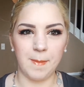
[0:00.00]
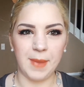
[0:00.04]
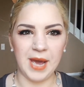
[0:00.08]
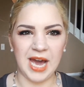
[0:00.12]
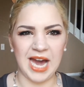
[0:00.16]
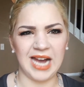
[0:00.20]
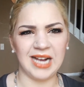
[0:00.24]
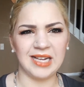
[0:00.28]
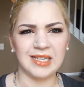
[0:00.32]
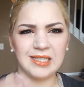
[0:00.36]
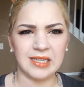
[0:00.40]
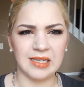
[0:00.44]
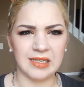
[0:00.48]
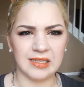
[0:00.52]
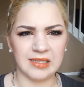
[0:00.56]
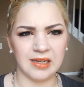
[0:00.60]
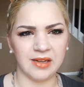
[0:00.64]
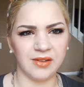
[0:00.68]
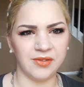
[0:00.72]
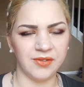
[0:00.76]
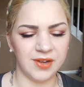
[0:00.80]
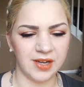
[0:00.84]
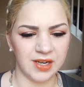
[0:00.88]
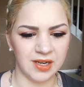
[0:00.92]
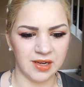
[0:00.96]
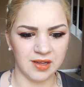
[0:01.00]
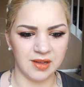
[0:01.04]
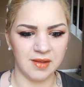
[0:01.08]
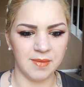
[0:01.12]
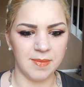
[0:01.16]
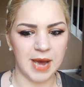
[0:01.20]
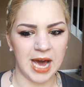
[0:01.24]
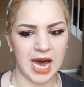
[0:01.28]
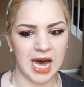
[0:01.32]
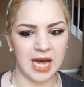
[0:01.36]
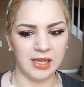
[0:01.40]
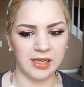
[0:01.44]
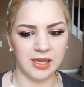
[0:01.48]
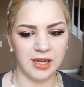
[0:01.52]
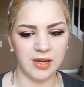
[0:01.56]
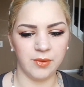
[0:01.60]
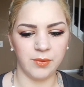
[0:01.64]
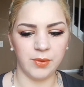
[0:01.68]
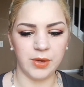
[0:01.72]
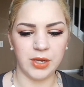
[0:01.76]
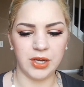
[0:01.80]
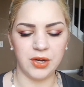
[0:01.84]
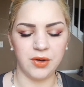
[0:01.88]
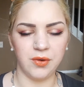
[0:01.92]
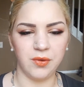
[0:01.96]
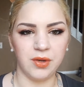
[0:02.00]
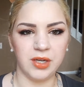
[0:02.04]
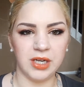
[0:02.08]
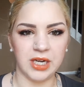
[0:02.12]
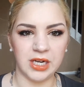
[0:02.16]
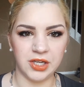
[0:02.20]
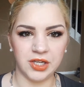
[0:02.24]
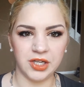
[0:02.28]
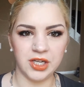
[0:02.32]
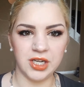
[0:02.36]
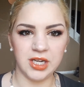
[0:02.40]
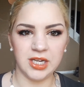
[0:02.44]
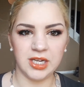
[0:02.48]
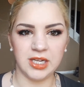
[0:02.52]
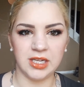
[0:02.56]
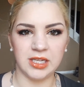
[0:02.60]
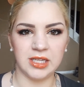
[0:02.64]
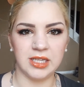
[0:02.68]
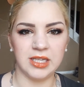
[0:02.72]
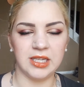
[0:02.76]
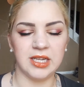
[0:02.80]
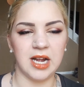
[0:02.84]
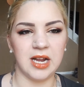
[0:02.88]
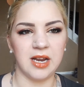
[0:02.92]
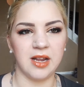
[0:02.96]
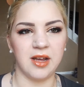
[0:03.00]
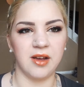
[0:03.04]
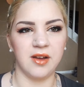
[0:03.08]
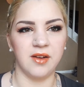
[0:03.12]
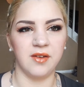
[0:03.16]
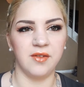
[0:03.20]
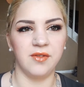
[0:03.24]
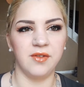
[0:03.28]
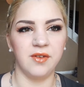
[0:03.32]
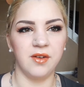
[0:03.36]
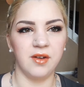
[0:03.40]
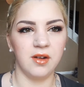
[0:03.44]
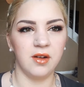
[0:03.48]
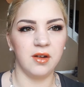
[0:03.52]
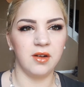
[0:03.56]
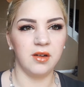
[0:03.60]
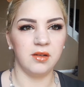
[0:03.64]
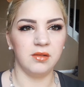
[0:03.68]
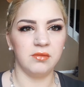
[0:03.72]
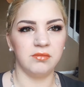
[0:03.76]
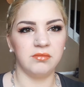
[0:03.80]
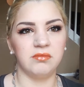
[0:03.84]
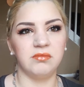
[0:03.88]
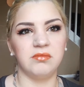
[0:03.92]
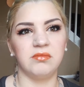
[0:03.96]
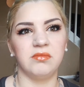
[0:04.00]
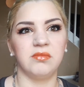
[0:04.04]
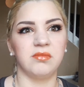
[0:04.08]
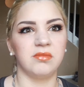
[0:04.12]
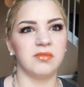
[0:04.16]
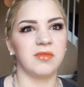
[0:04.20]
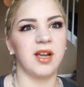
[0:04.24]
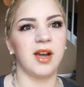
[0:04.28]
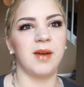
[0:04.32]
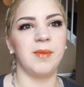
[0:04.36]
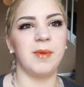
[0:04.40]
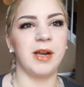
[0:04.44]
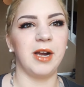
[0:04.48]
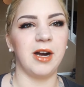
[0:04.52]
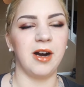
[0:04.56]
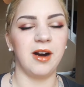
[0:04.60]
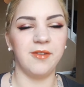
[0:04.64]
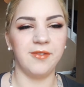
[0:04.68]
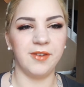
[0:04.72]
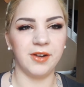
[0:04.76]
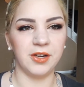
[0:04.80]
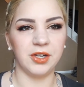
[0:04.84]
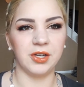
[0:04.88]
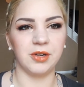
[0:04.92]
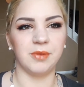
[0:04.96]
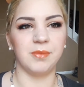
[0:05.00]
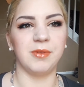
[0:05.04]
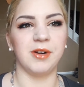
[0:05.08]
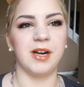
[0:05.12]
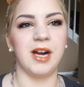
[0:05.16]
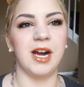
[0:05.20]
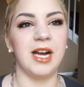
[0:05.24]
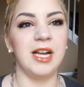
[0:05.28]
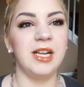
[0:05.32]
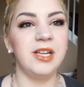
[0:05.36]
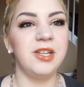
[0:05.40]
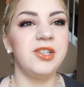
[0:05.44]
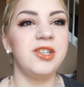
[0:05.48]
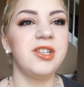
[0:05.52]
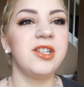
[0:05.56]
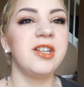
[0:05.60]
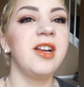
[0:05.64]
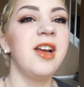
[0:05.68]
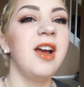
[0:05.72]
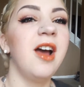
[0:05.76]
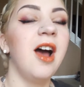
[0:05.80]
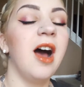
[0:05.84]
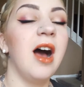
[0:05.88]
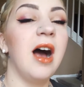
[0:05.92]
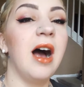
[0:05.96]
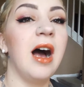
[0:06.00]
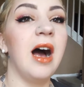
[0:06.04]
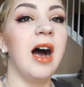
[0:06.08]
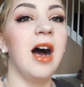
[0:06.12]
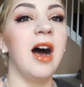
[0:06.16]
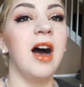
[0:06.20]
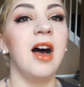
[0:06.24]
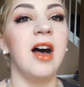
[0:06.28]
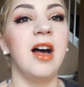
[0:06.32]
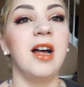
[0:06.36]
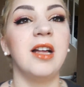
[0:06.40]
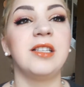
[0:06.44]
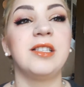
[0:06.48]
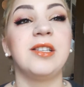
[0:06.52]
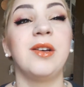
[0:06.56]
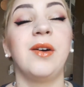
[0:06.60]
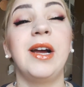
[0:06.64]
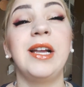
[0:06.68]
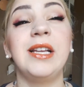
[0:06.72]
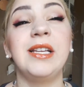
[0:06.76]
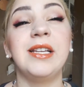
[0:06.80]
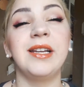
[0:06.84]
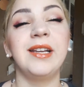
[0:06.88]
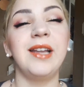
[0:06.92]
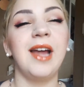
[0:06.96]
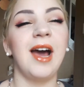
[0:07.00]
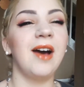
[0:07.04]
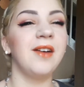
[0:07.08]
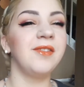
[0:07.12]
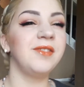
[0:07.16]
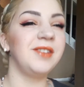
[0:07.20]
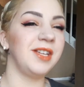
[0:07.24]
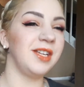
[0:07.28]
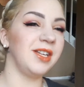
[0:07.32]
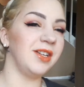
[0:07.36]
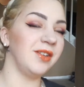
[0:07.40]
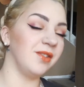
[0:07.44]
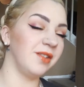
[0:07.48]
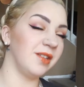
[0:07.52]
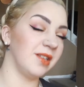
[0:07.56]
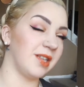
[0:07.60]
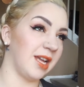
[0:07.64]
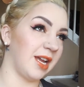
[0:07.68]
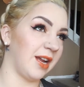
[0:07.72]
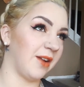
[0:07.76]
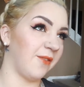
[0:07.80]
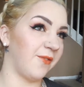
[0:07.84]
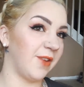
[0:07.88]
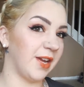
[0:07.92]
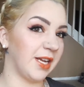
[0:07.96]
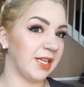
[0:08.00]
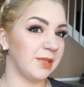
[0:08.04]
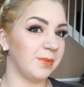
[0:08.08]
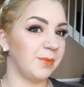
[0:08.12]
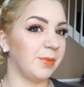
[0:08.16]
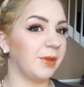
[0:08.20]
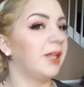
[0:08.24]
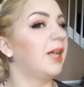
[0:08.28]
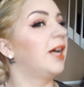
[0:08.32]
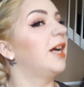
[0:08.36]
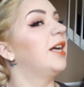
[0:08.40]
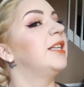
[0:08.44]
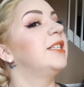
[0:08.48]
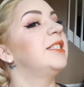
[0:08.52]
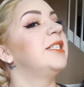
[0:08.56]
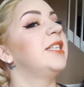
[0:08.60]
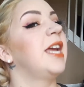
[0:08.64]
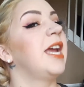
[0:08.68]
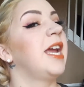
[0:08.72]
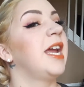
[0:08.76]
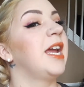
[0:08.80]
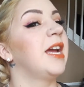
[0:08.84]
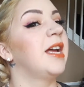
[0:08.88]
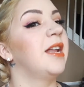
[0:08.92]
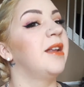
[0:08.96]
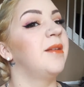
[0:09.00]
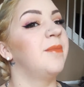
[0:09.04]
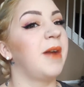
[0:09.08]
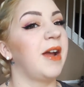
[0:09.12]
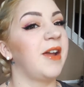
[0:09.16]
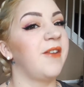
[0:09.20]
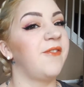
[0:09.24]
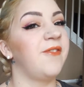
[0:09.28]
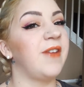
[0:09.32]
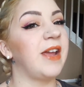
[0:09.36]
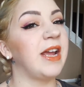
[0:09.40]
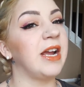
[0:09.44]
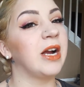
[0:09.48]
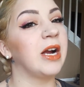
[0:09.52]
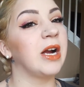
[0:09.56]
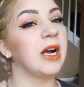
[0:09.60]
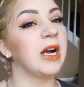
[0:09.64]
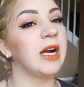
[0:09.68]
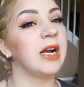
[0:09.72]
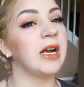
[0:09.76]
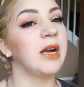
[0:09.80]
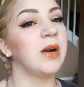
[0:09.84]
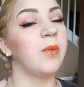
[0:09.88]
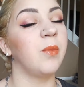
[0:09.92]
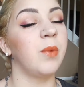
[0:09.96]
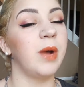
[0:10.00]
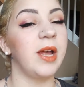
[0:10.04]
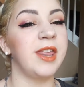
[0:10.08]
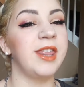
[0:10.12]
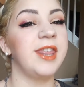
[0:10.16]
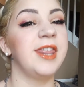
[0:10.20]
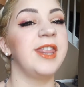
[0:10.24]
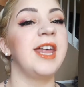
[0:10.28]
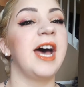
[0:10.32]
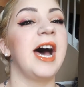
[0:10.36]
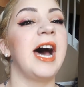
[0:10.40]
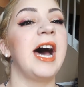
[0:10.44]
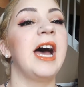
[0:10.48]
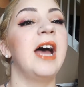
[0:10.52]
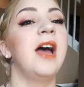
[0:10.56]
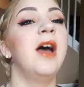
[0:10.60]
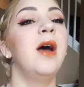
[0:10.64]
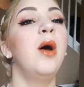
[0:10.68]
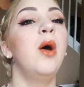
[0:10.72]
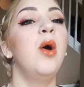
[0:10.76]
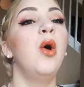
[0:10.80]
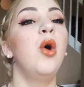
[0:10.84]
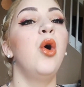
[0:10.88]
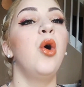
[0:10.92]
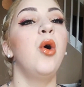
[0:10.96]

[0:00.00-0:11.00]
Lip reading: packs itself into the palette when you touch it instead of coming off on your brush. So I did have to use like Fix Plus and my finger with that,